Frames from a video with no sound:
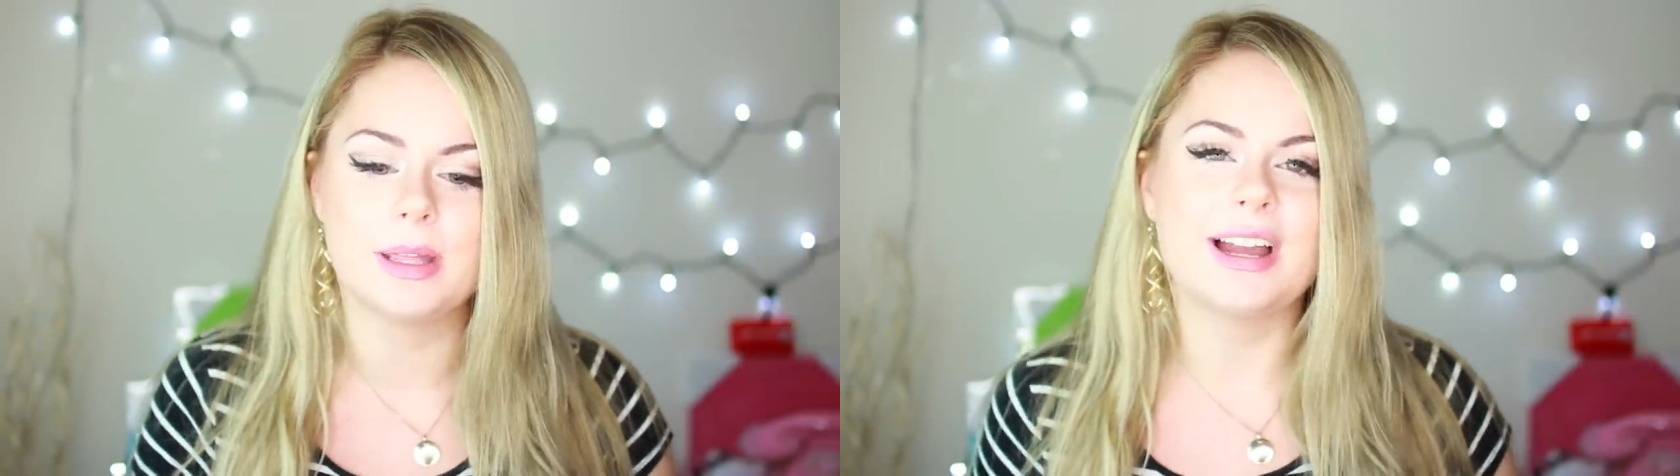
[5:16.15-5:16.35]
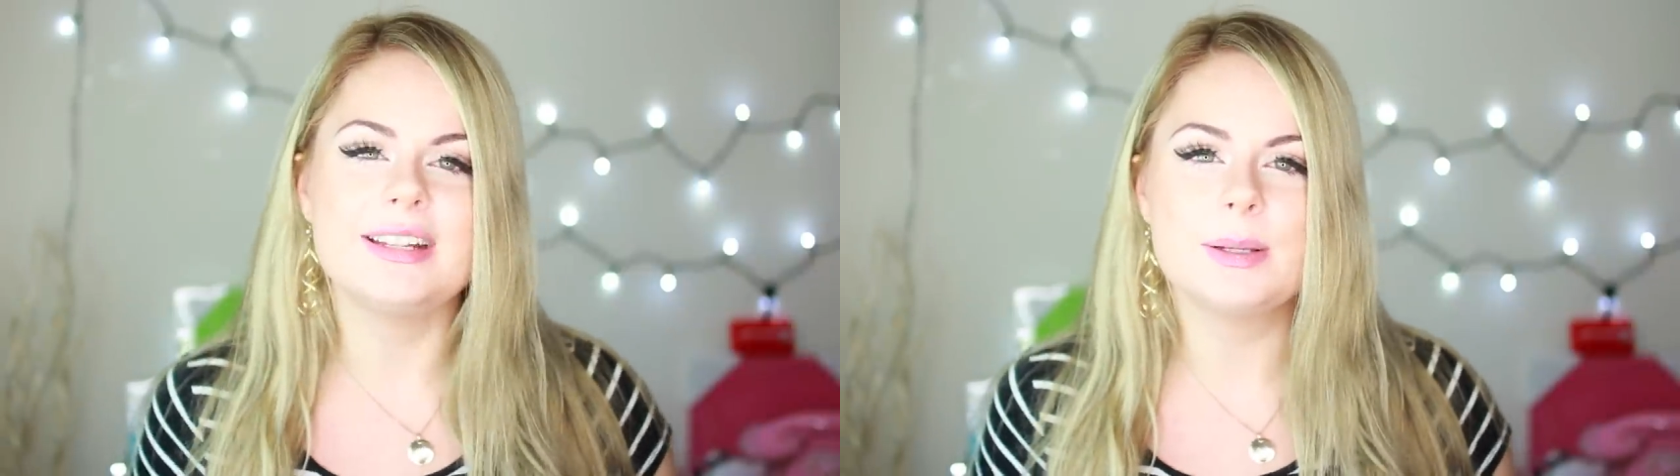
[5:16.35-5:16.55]

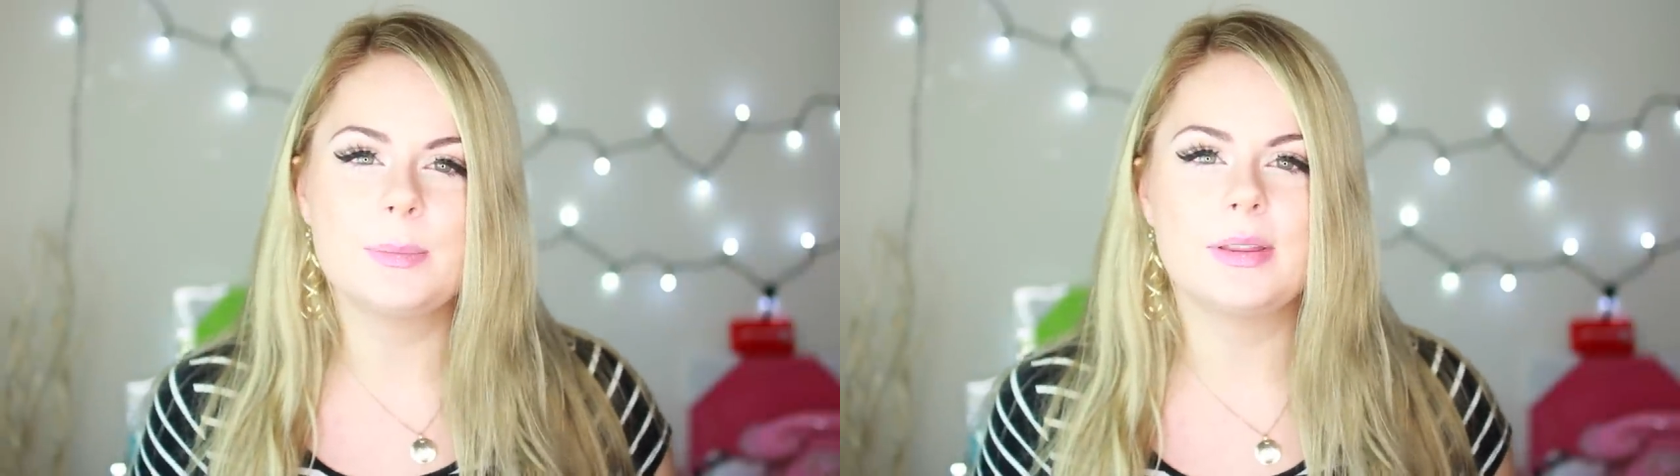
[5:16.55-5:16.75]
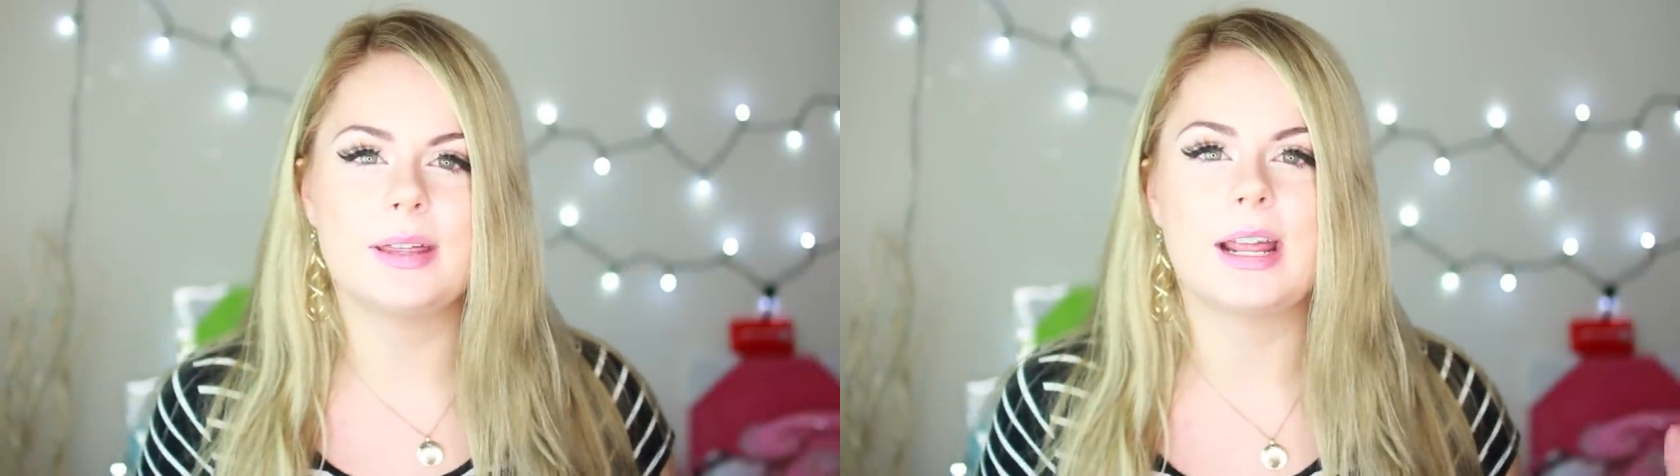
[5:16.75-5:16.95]
Find
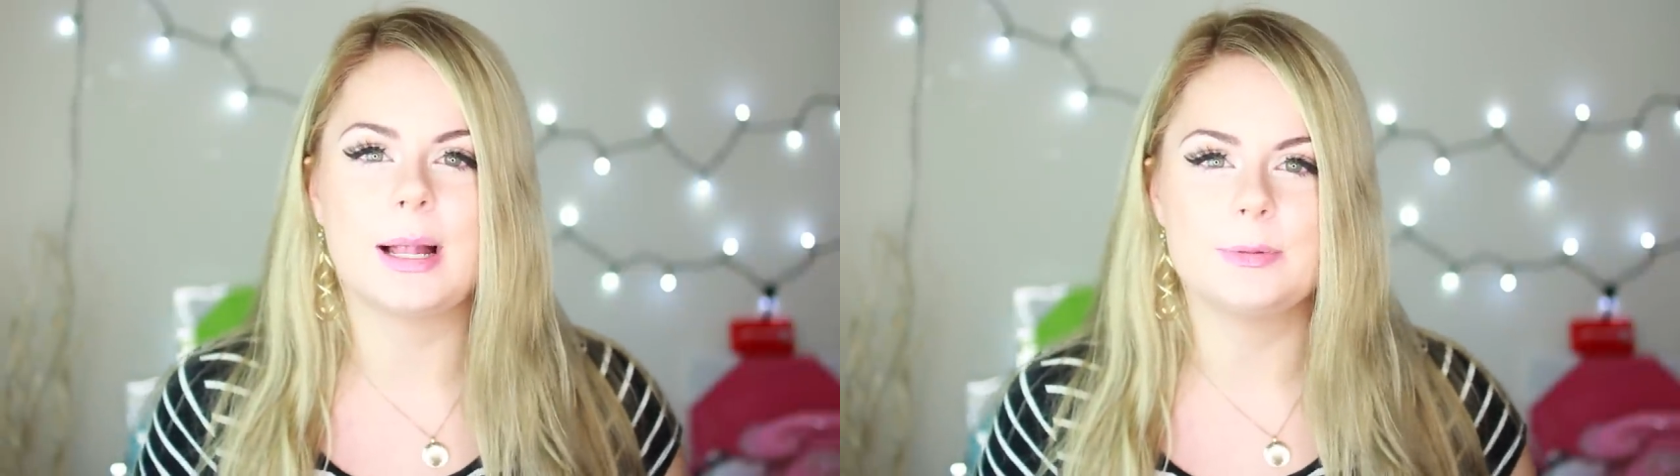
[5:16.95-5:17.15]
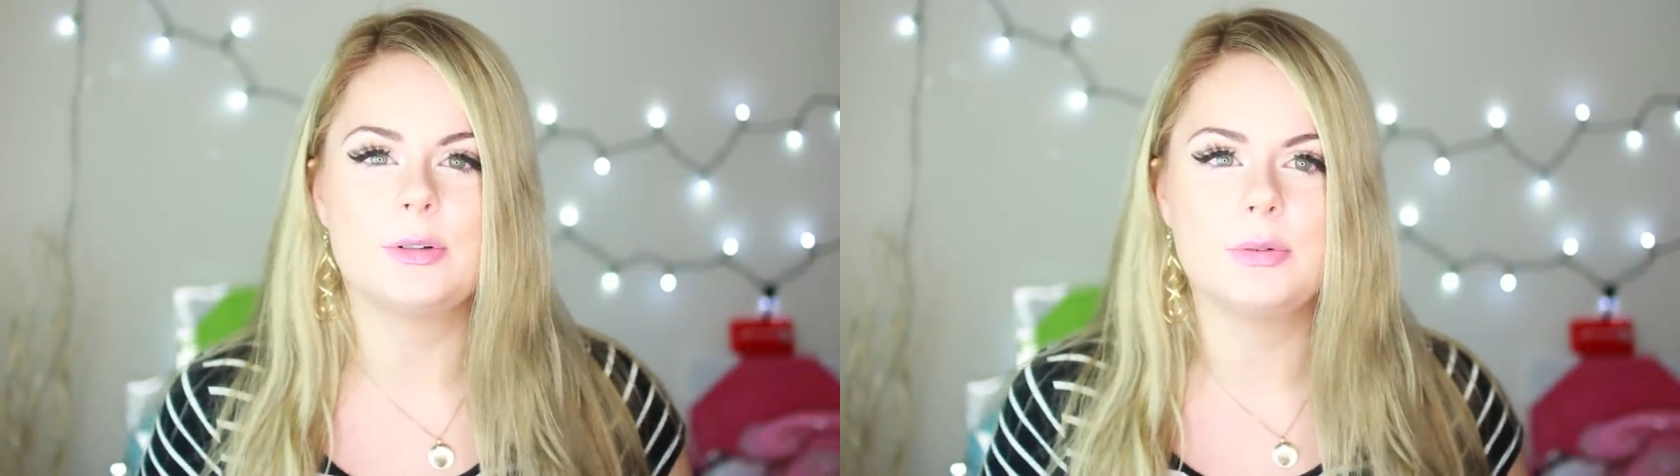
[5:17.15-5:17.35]
someone that
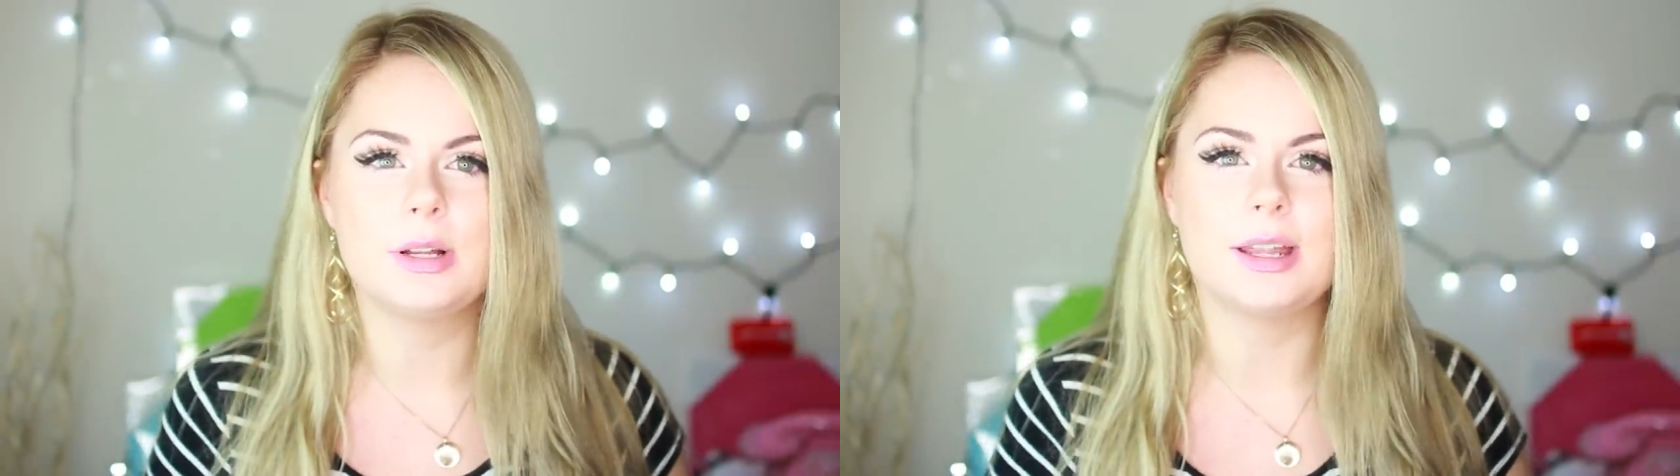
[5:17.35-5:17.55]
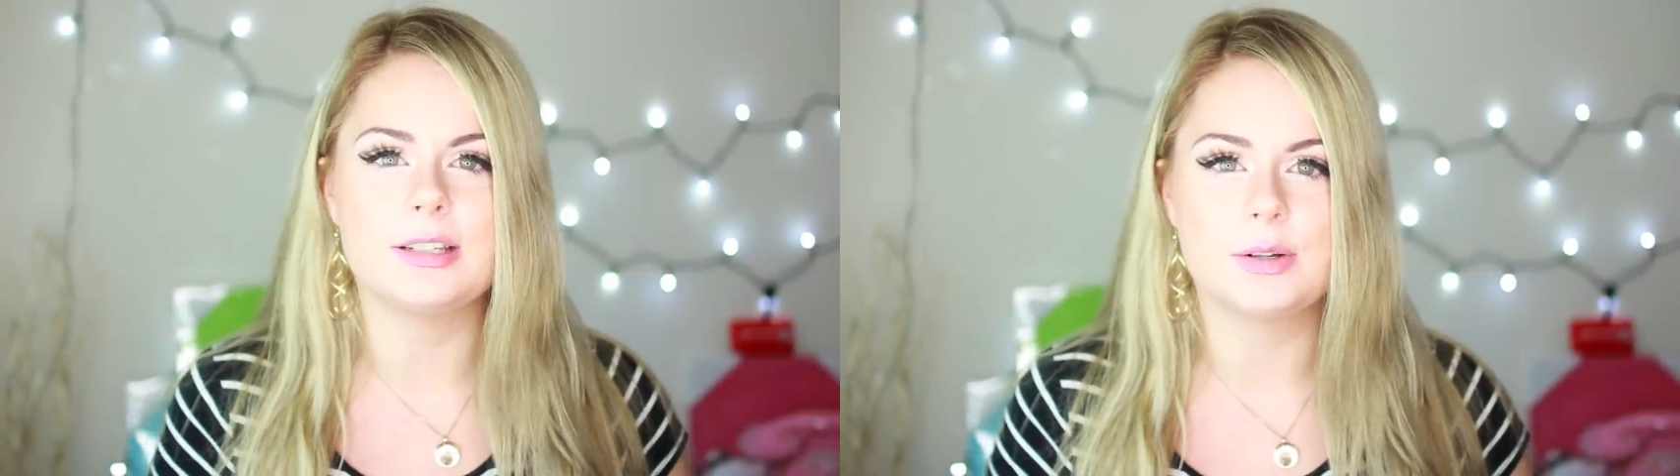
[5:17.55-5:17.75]
helps you
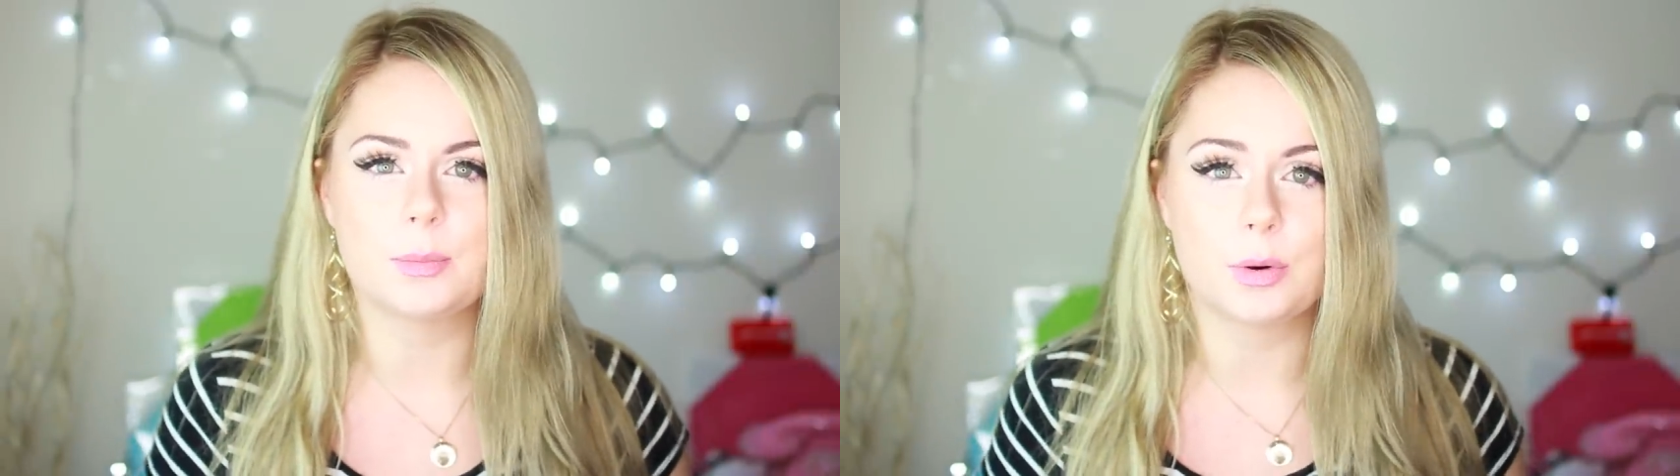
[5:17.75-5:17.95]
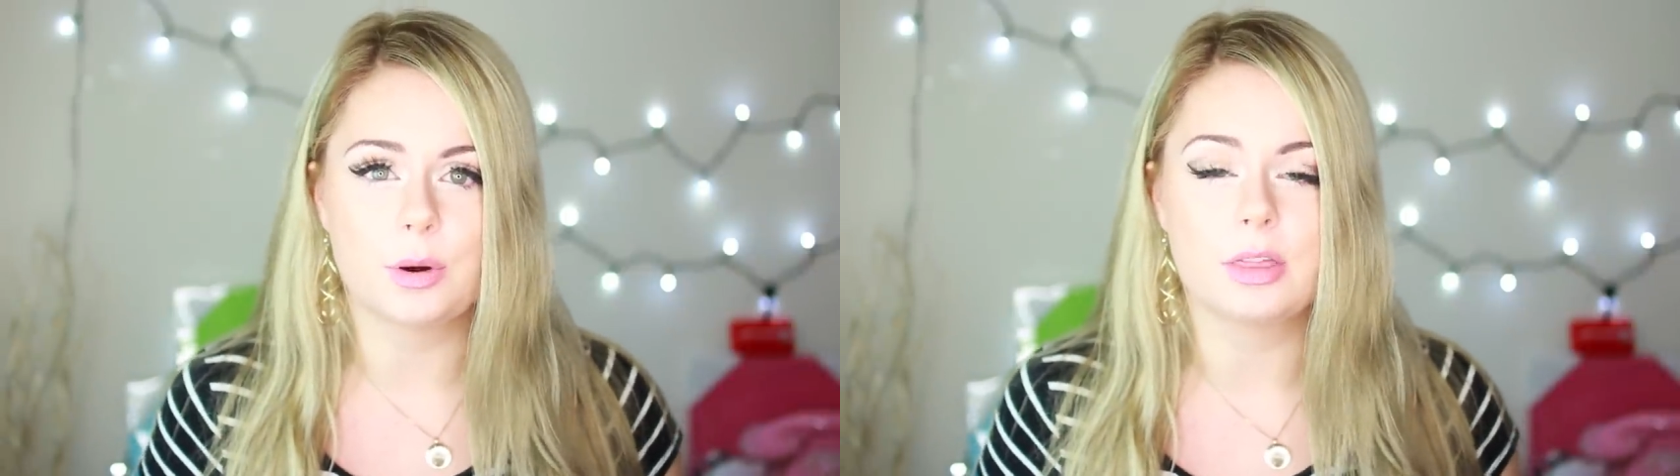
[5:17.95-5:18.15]
realize your
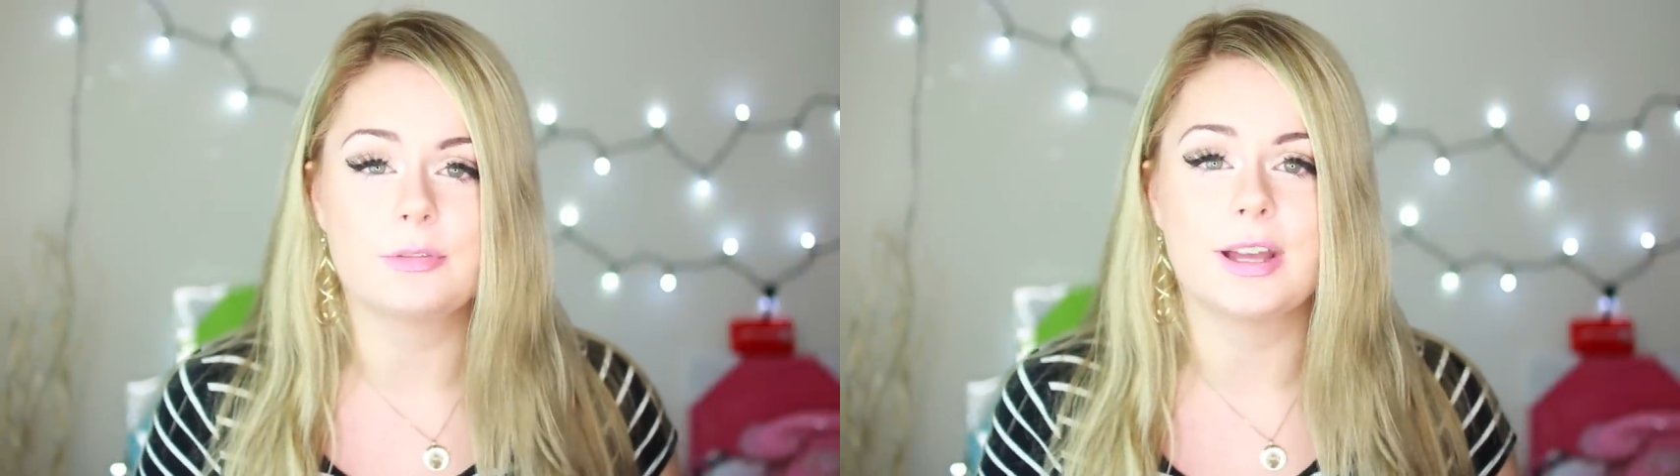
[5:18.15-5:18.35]
worth.